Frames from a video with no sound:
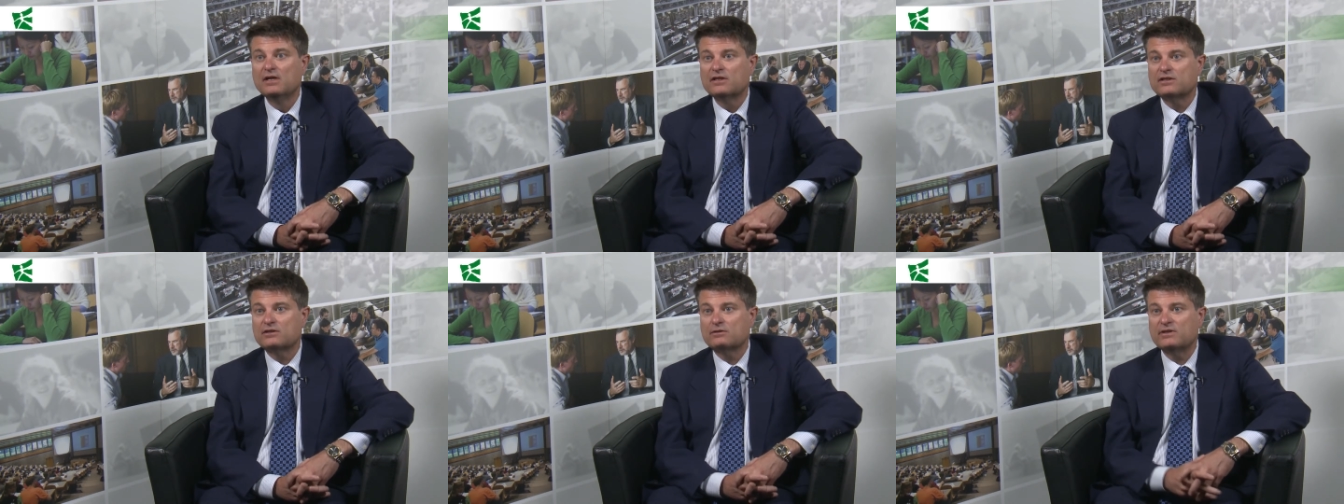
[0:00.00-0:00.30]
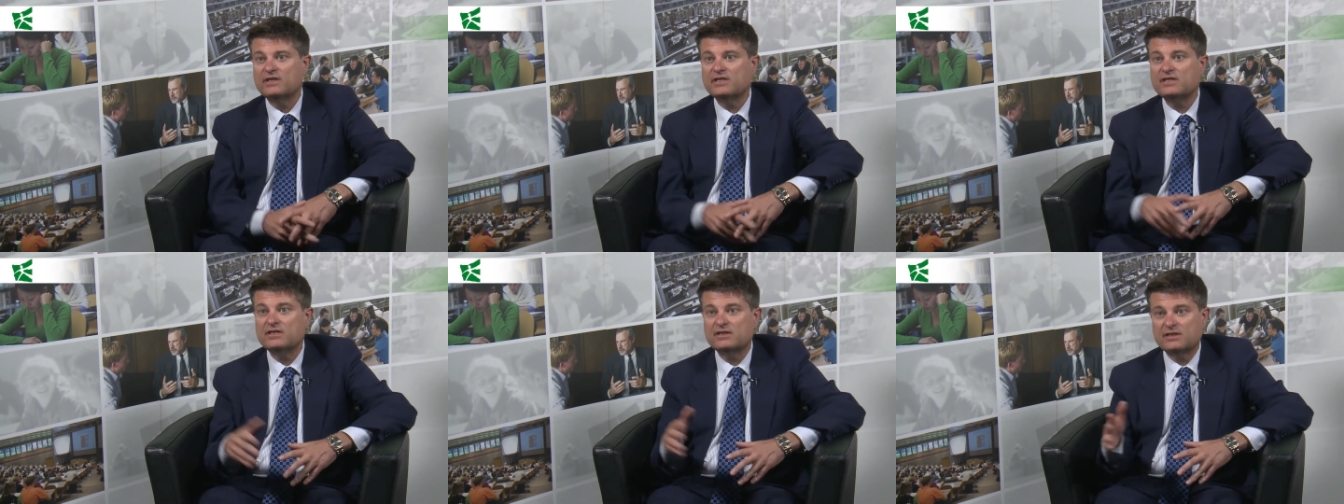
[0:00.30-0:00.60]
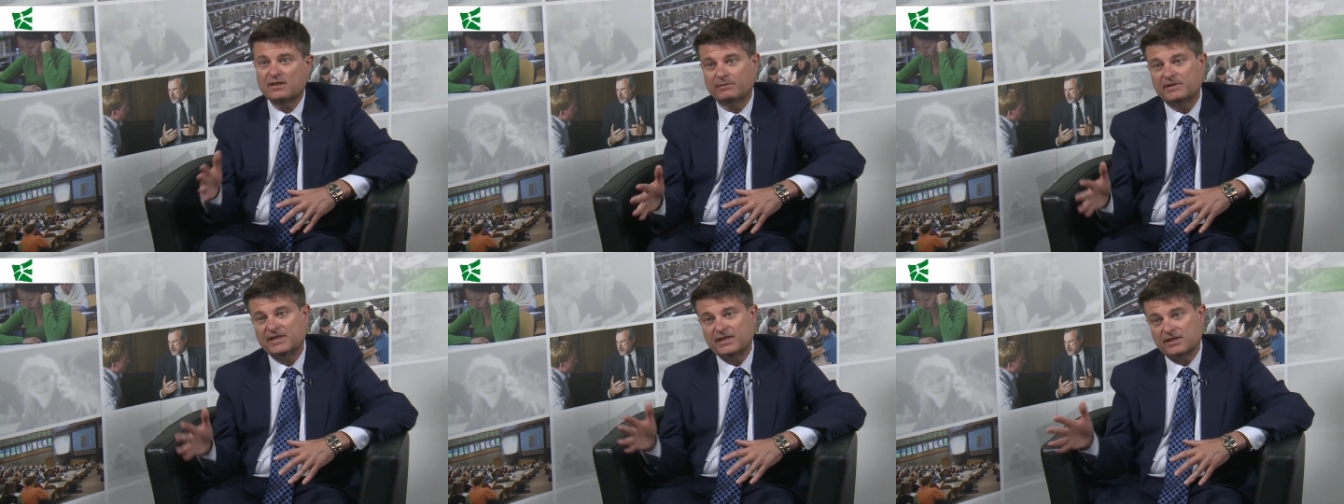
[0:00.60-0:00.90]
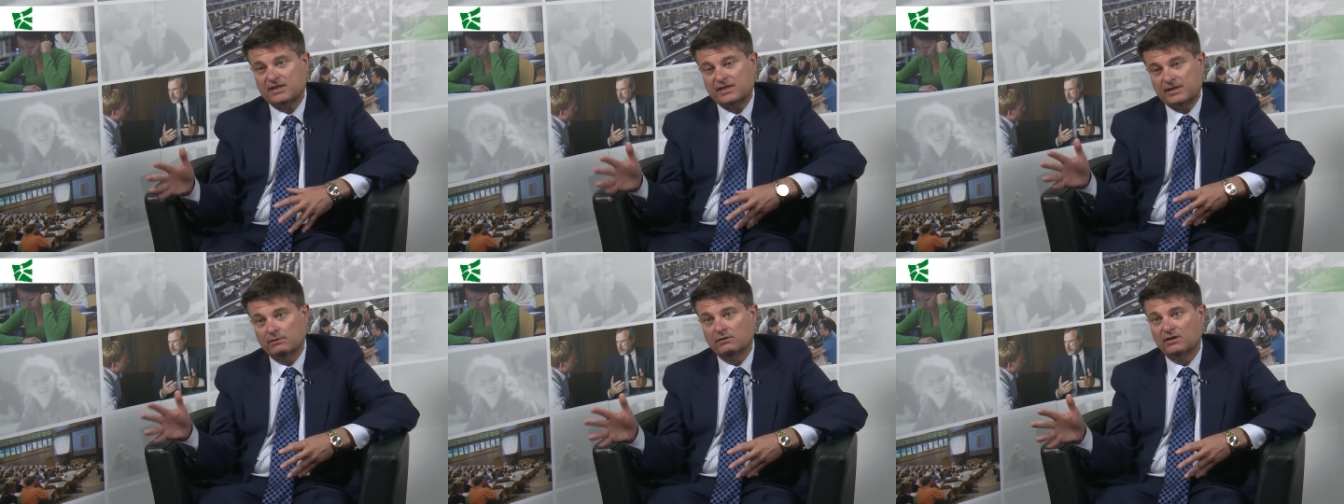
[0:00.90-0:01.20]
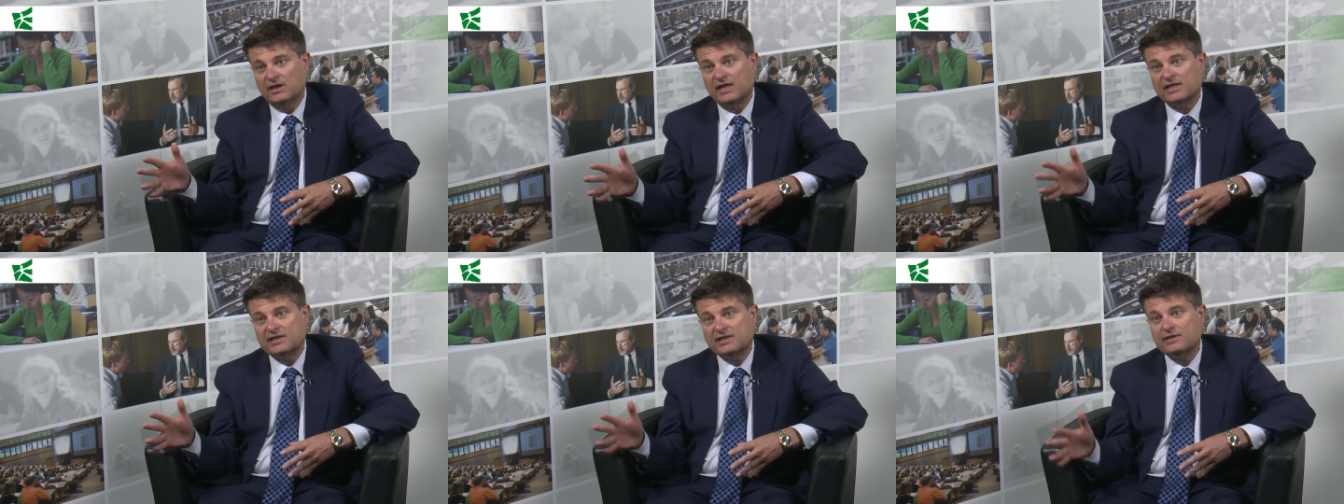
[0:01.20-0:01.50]
So this is something that still
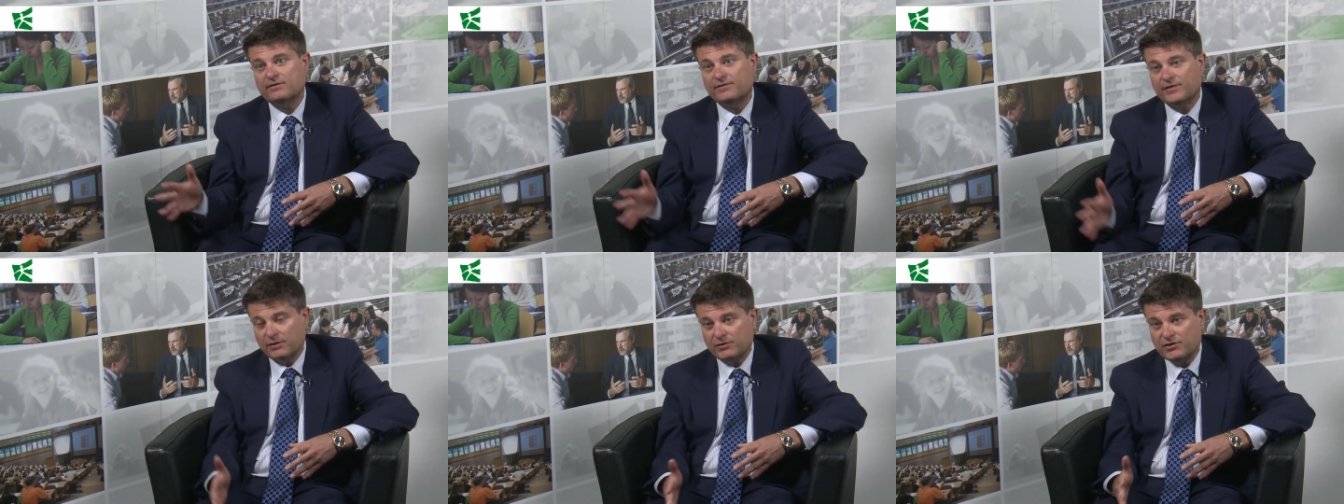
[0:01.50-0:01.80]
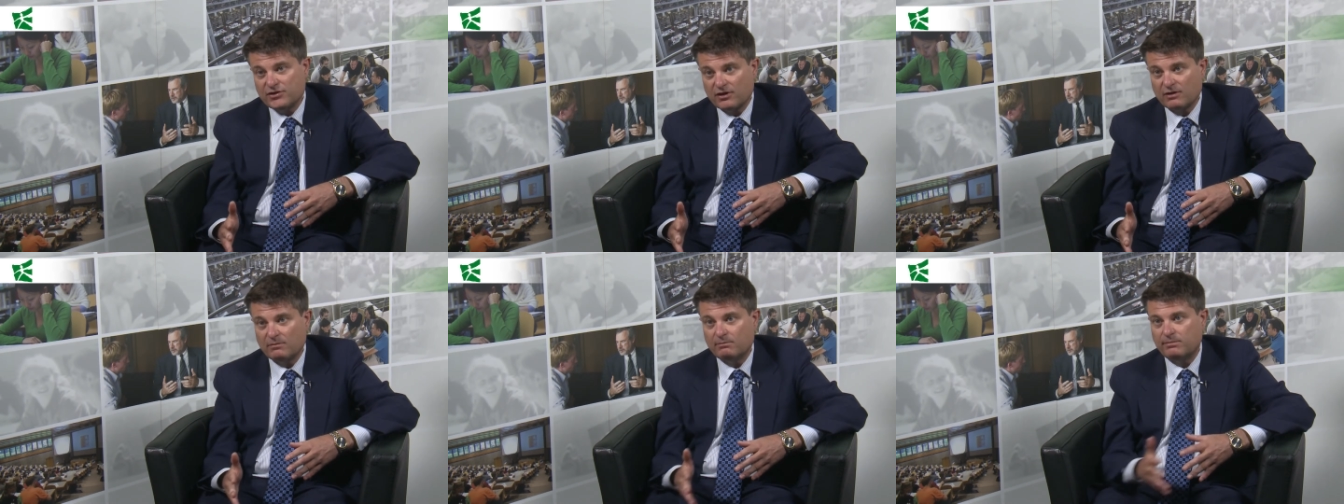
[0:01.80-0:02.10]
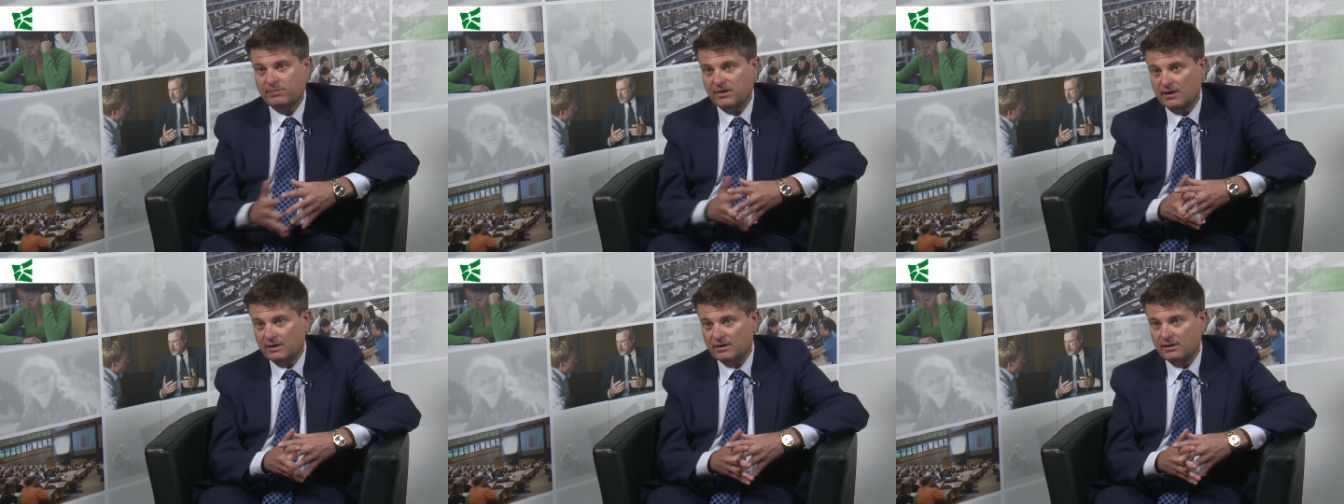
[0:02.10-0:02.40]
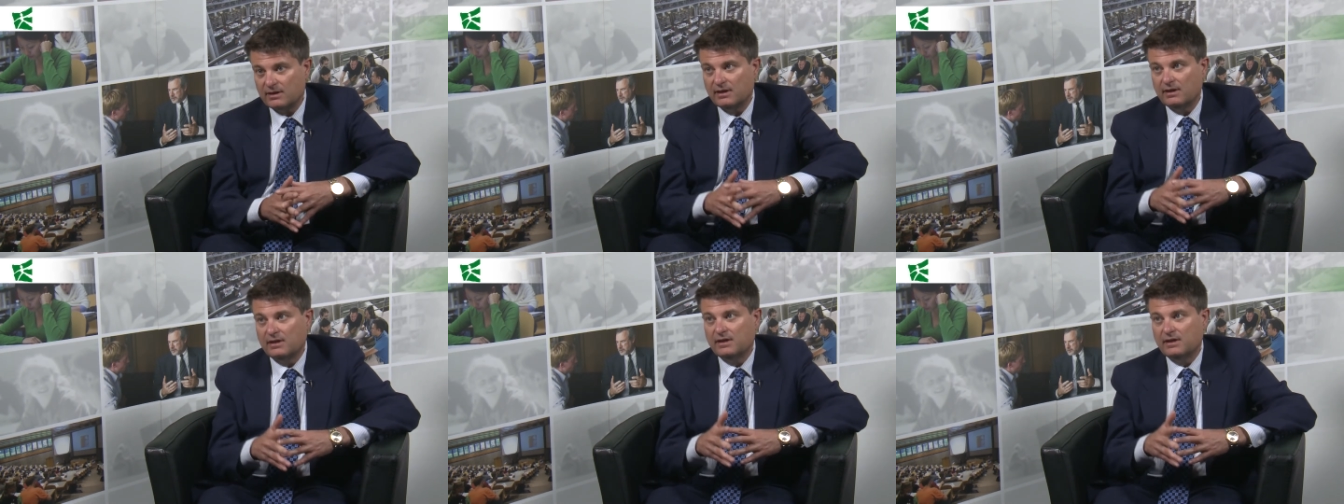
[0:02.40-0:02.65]
lies in the future, but